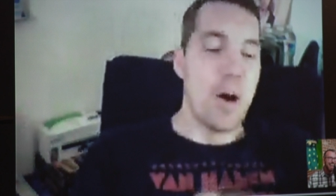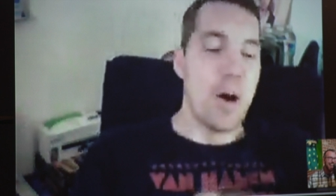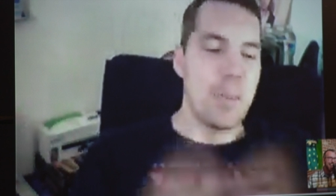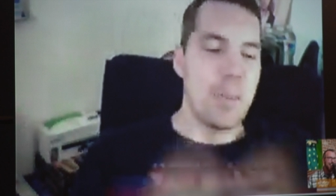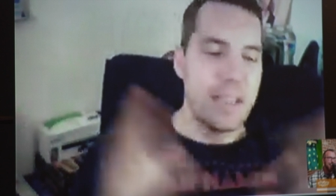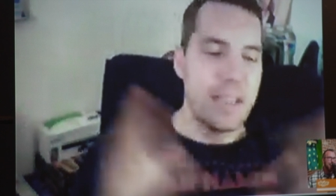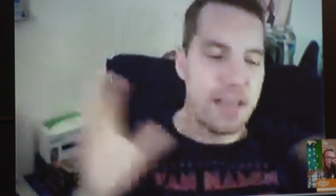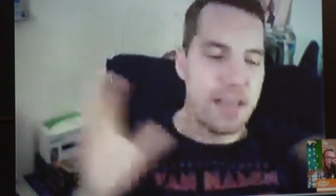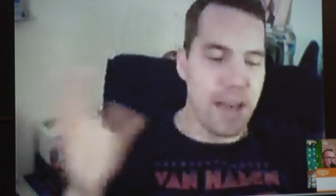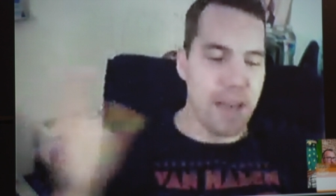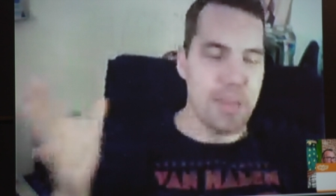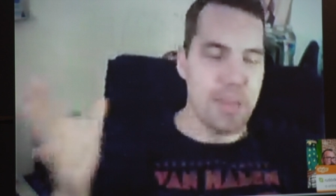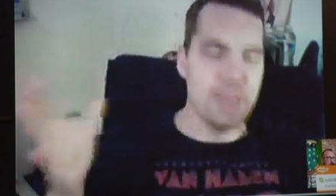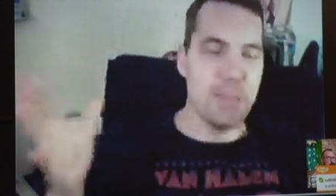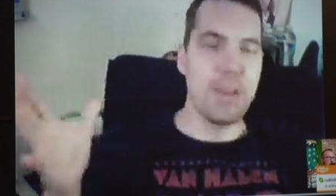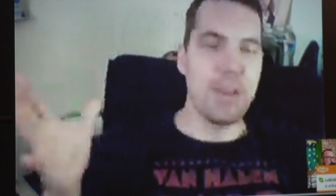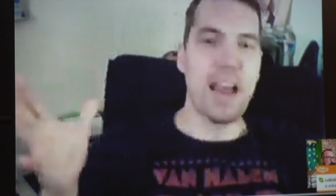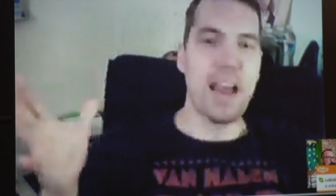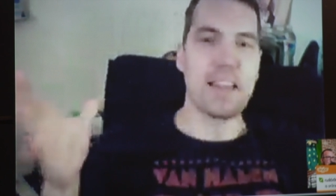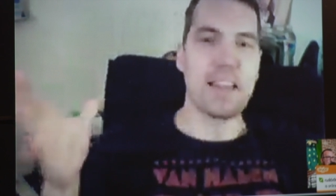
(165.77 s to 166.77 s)
I mean, I mean, you
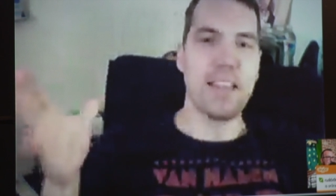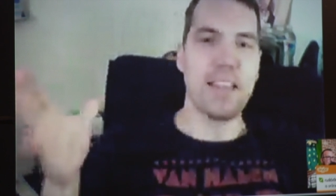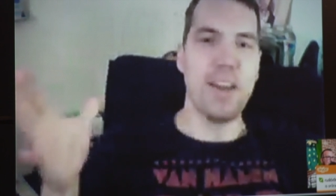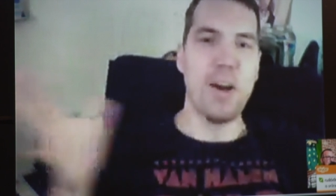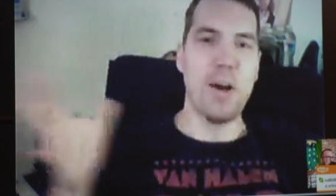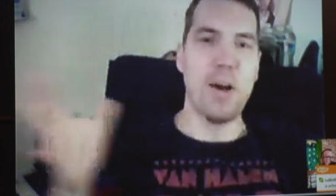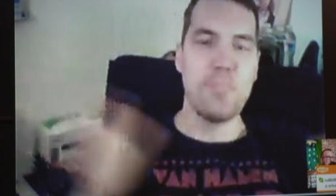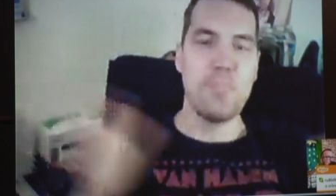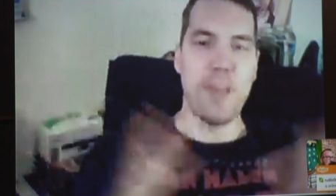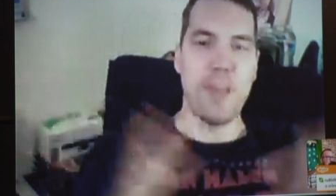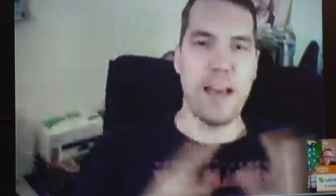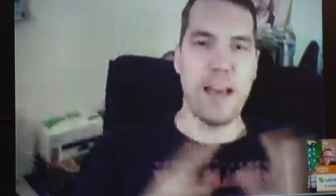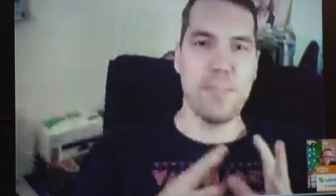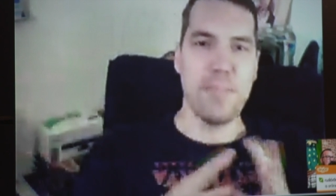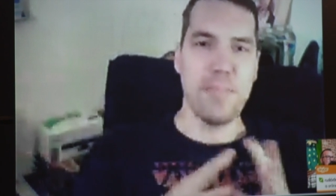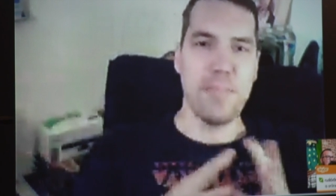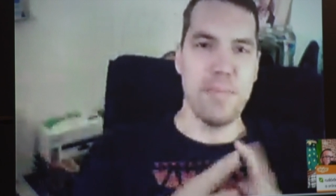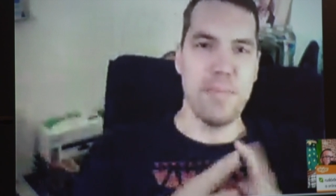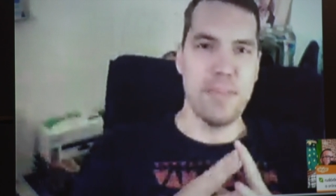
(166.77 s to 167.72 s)
guys know. I'm I'm.